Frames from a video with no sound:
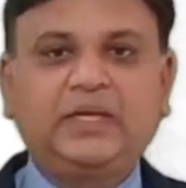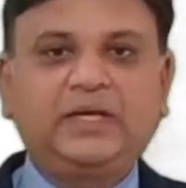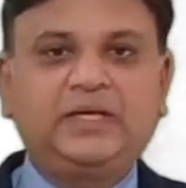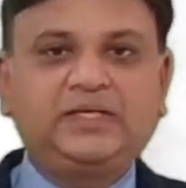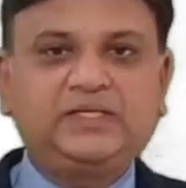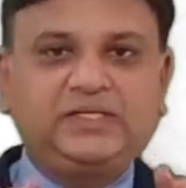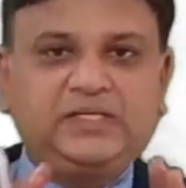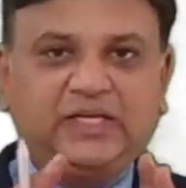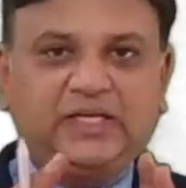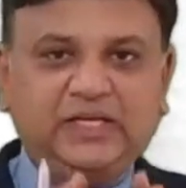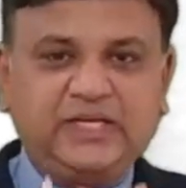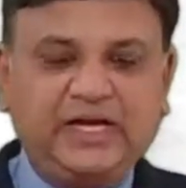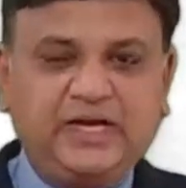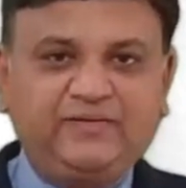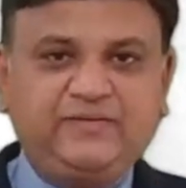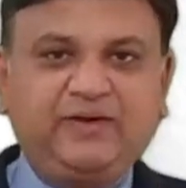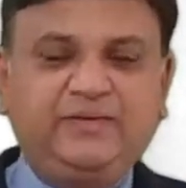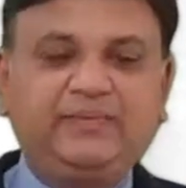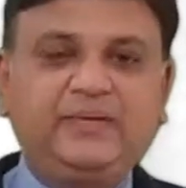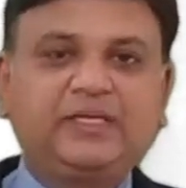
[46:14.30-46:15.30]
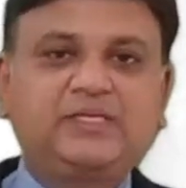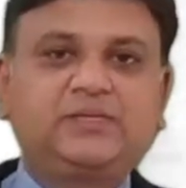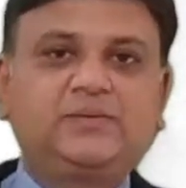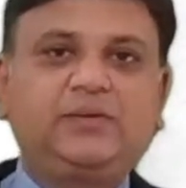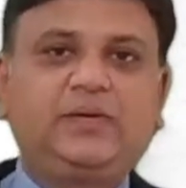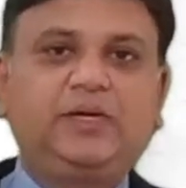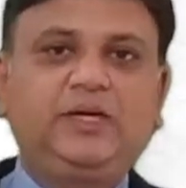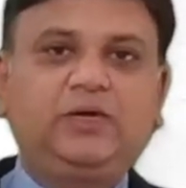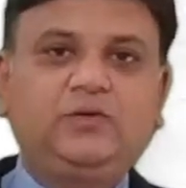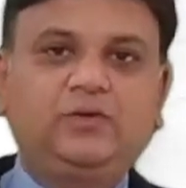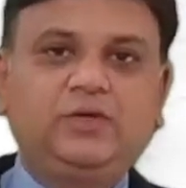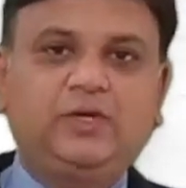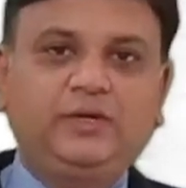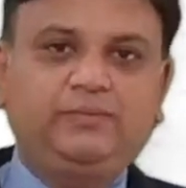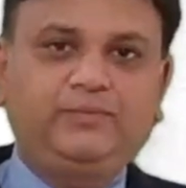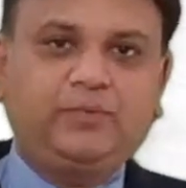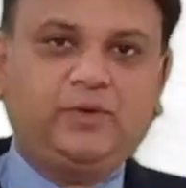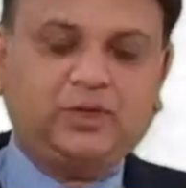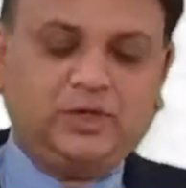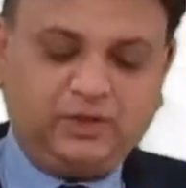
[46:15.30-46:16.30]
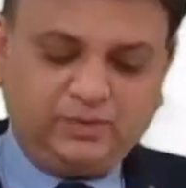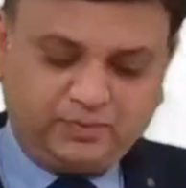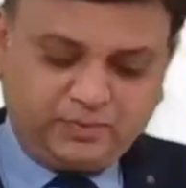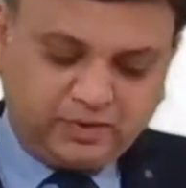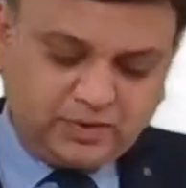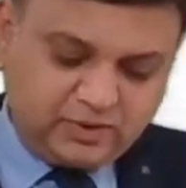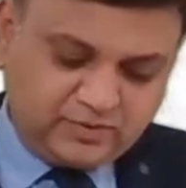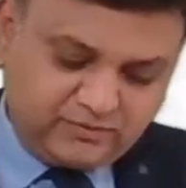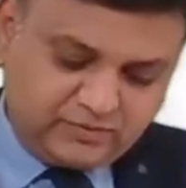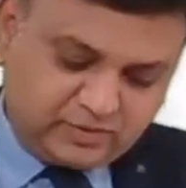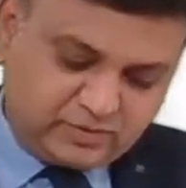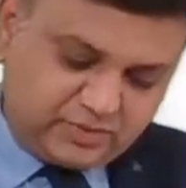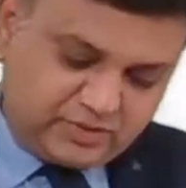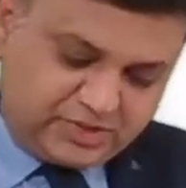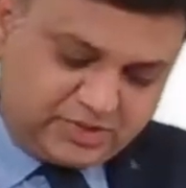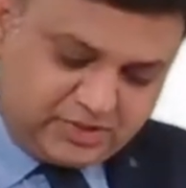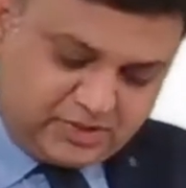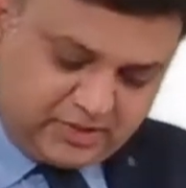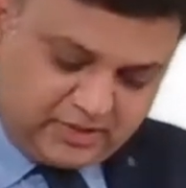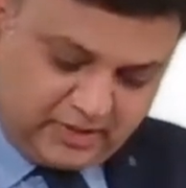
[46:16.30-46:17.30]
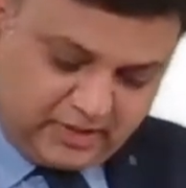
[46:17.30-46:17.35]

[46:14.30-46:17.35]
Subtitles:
See, now I am explaining the important point of the question.